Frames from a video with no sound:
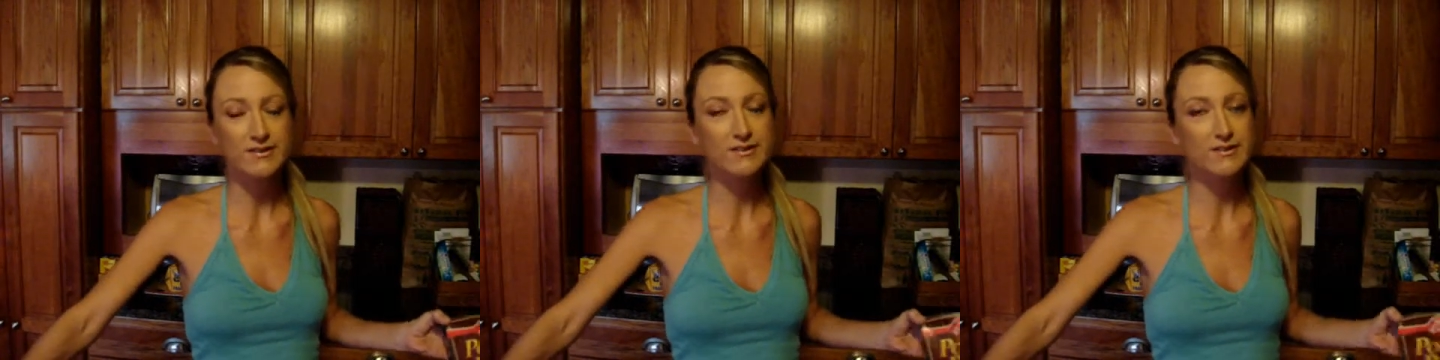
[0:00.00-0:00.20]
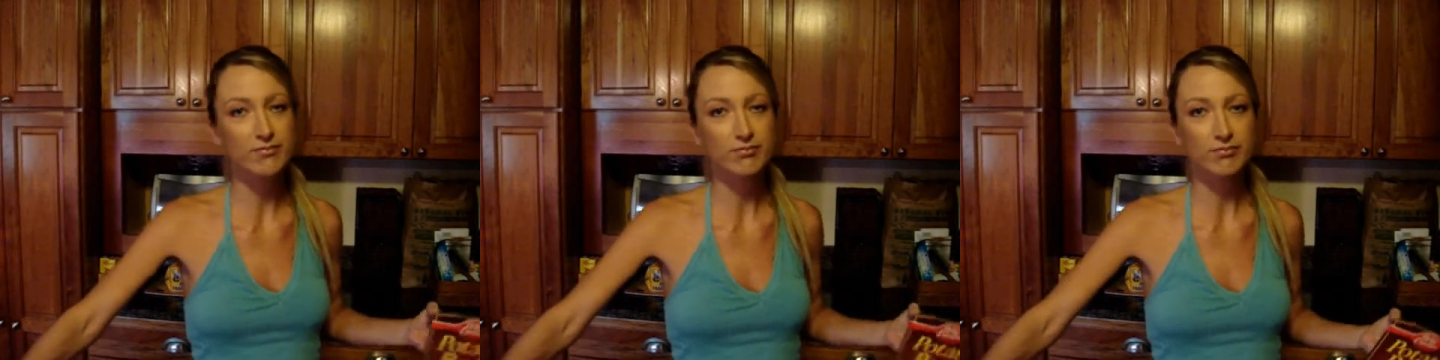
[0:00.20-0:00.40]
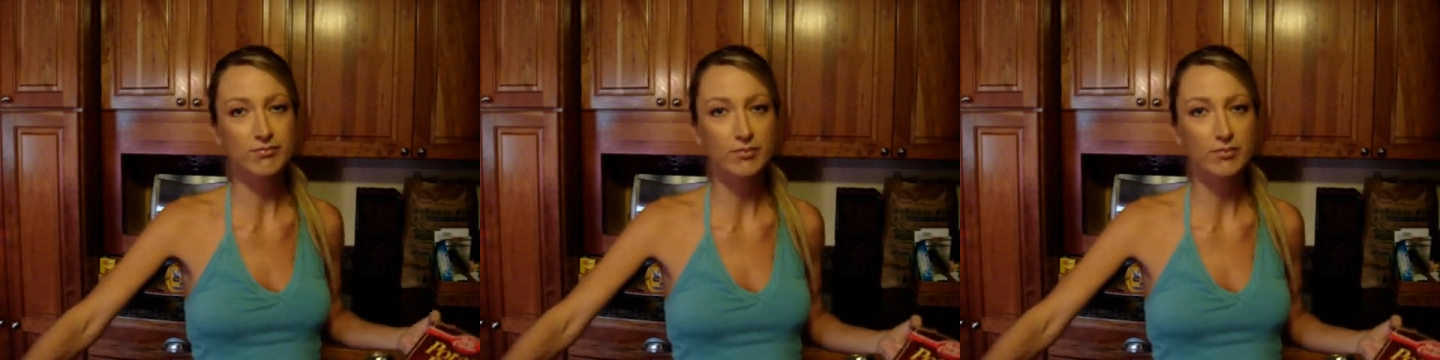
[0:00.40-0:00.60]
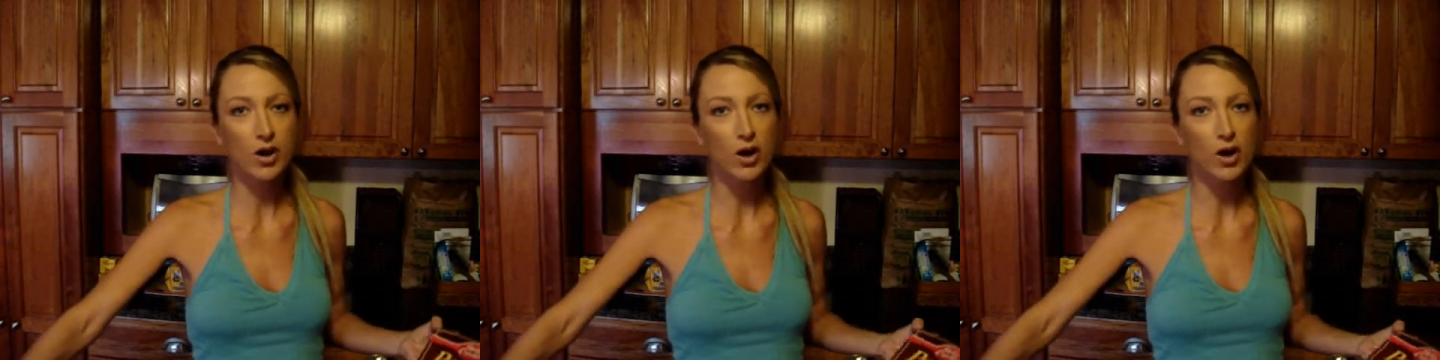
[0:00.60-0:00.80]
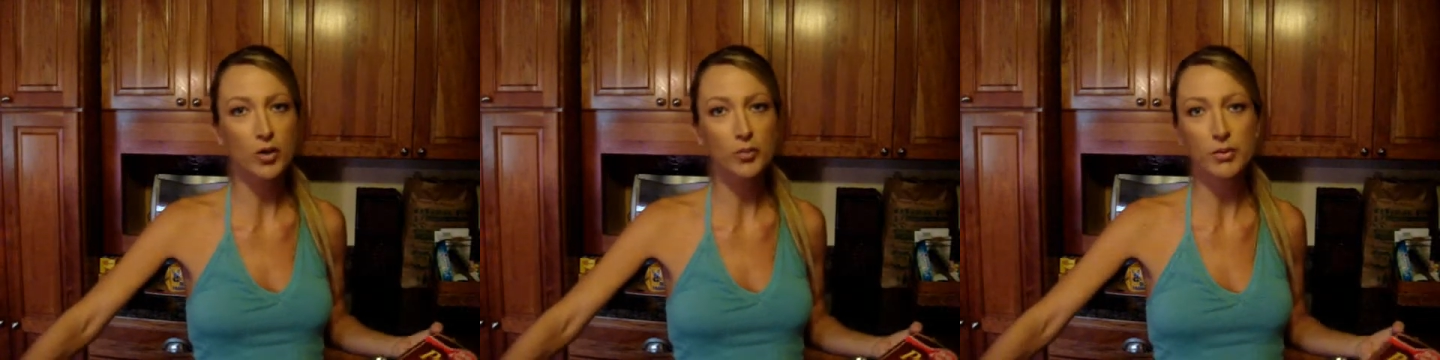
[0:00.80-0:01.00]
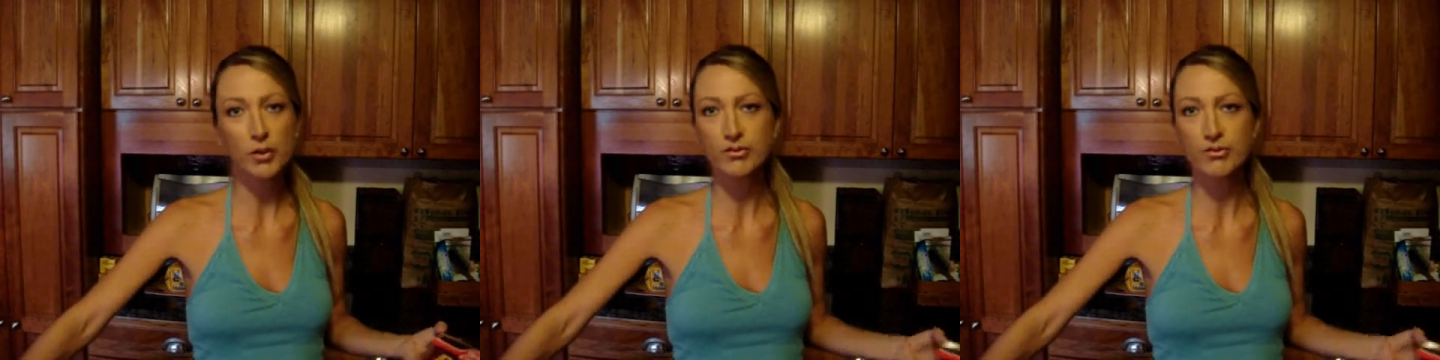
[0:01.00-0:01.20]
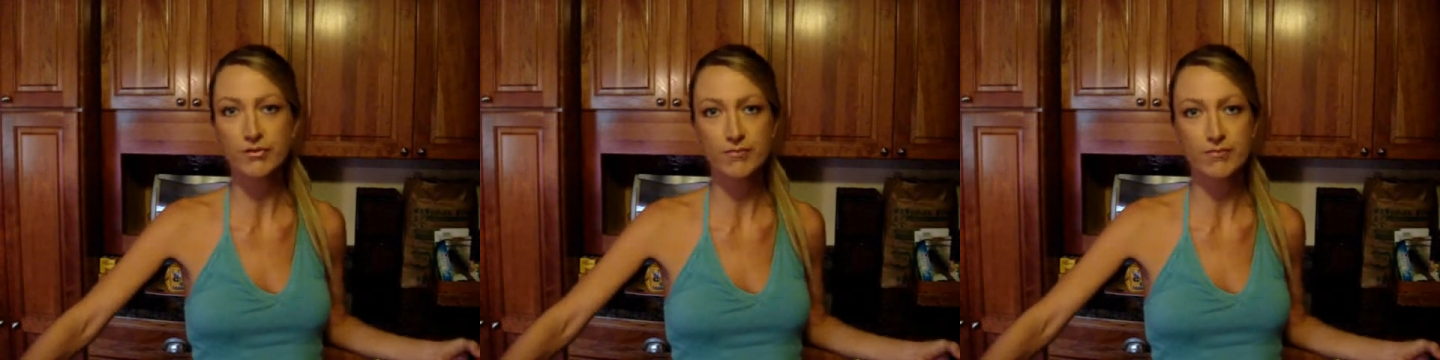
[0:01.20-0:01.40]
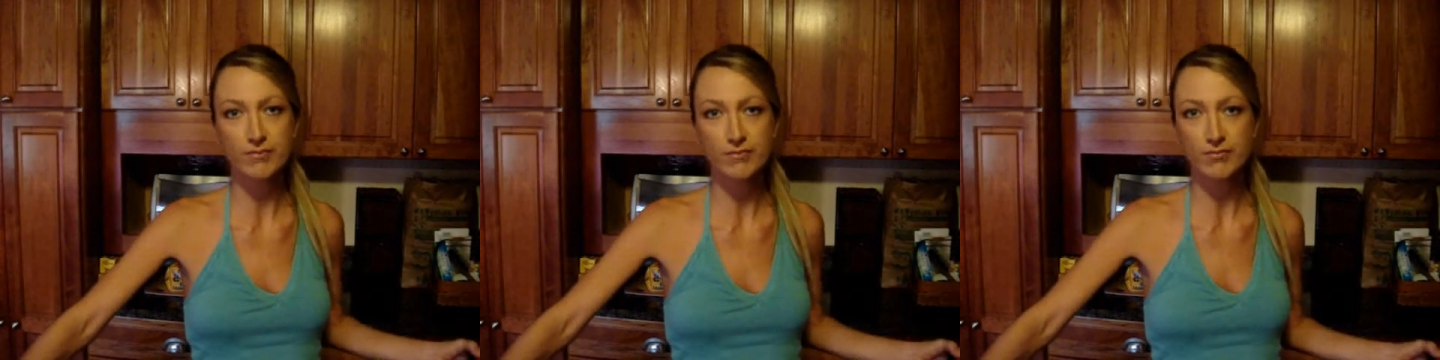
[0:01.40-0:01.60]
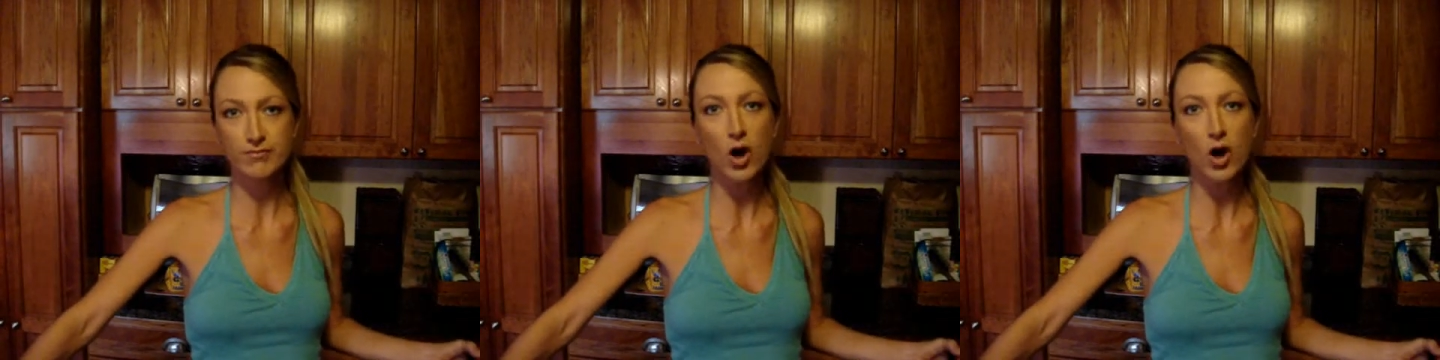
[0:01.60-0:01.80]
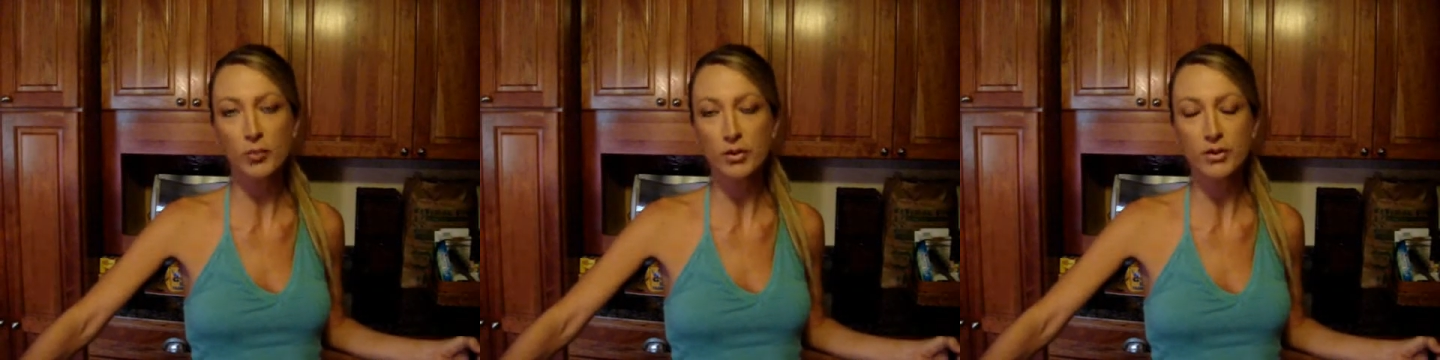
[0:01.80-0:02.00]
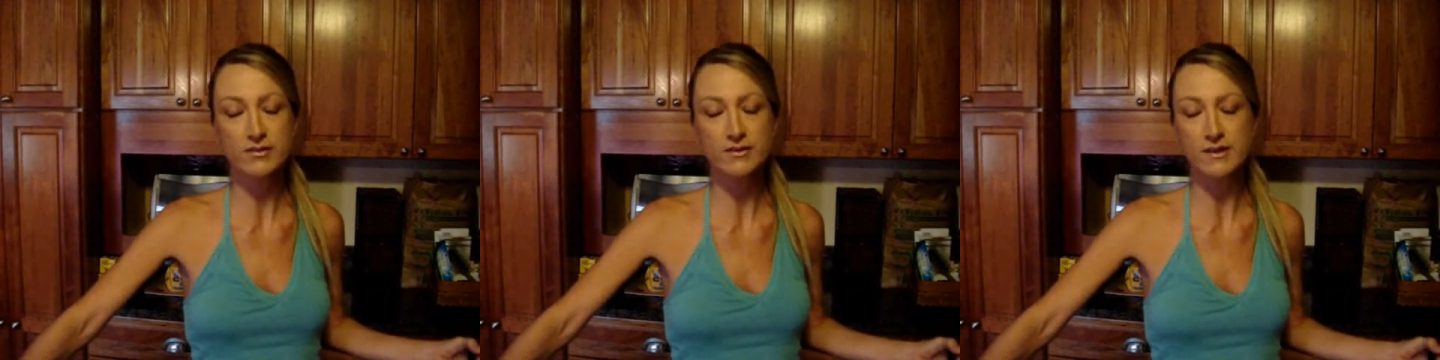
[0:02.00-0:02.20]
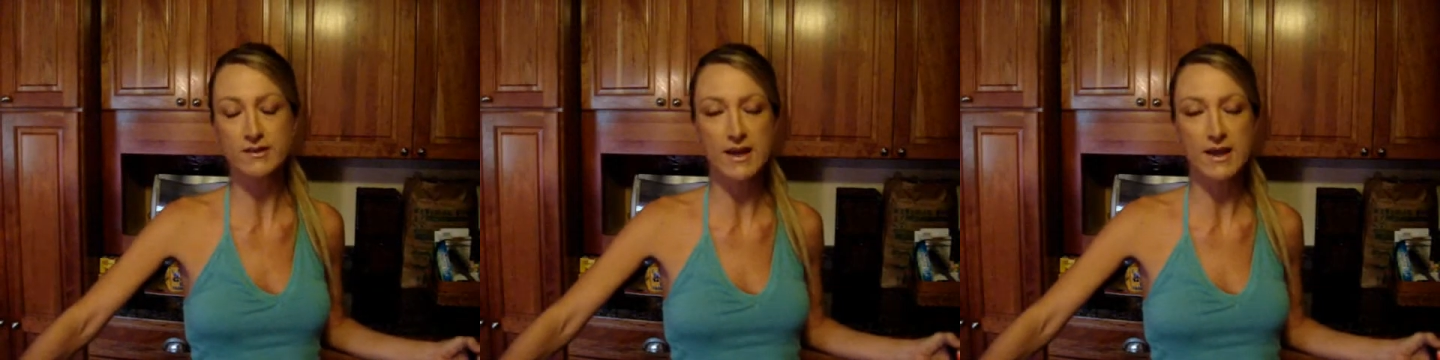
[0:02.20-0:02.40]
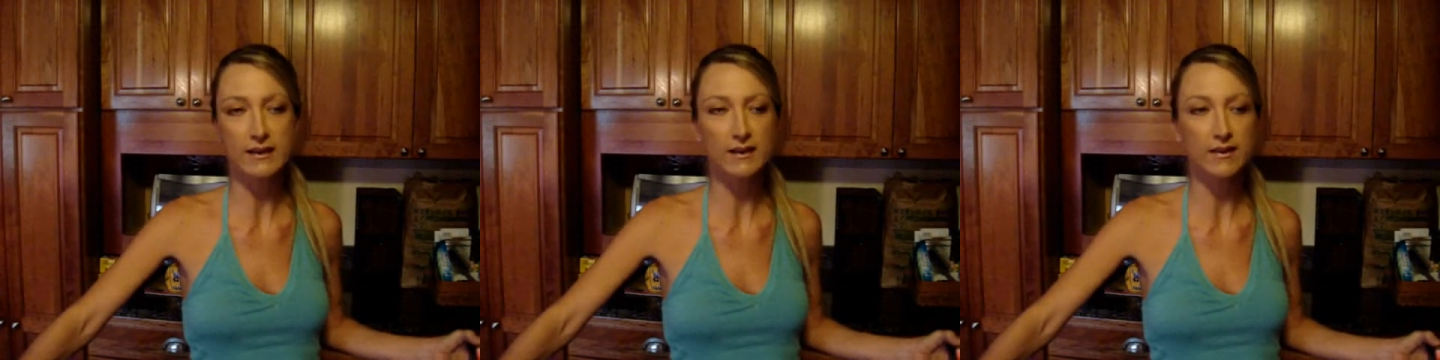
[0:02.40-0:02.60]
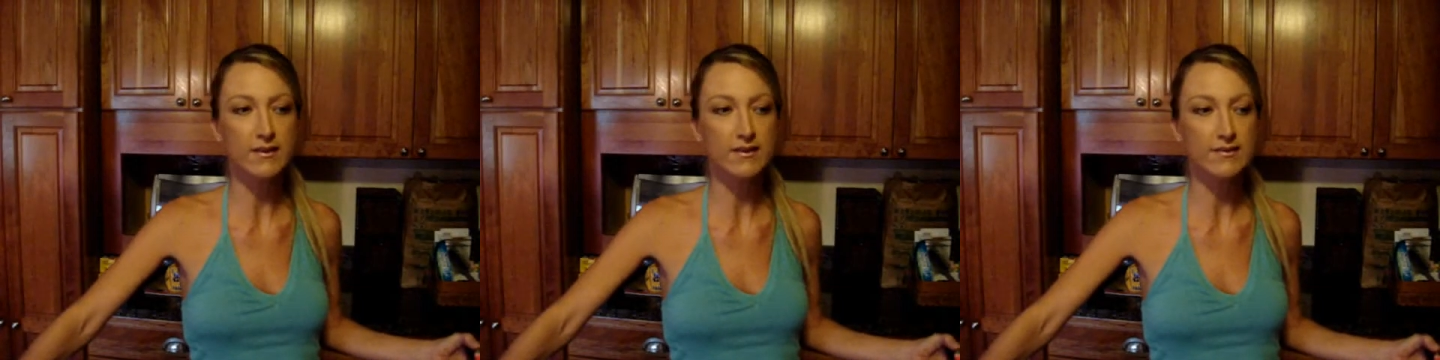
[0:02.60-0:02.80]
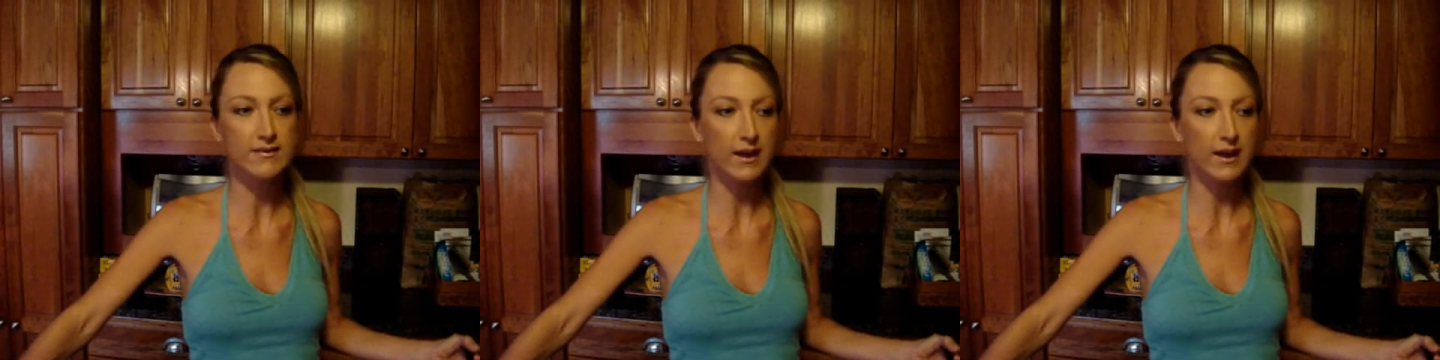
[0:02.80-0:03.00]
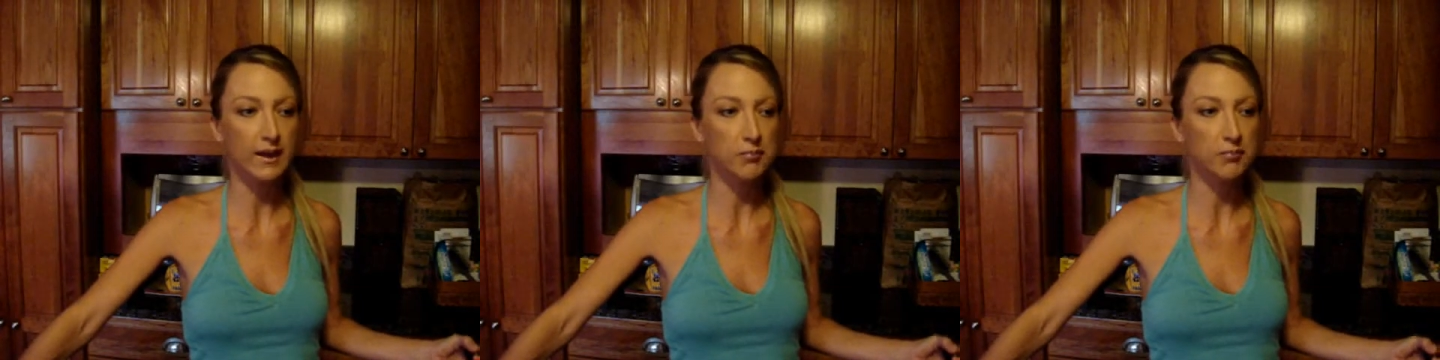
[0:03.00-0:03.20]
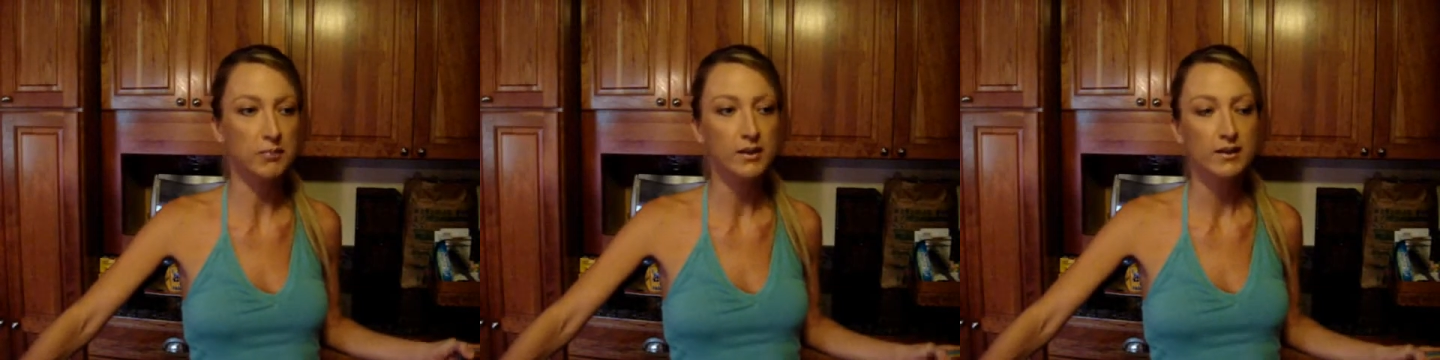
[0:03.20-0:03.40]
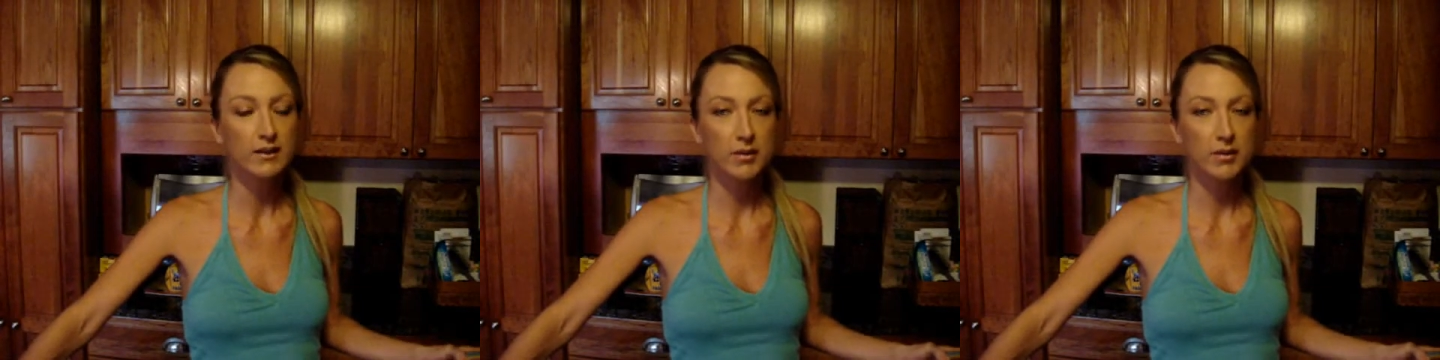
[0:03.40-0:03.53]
It's almost almost exactly the same.